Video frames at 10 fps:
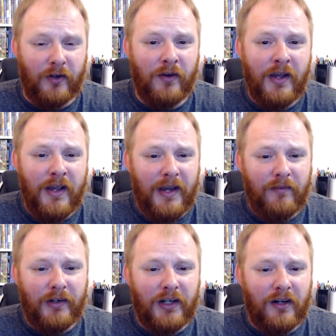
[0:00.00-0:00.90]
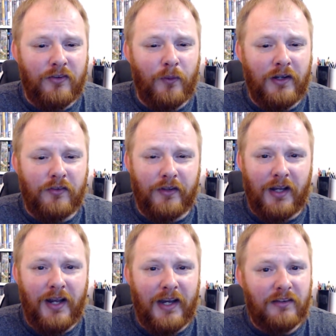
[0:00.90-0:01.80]
So in regards to what I used to
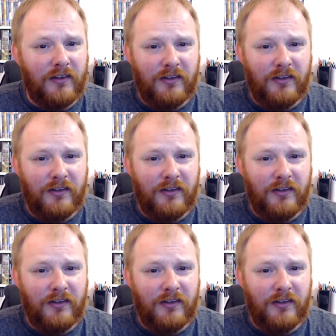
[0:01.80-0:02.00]
collect,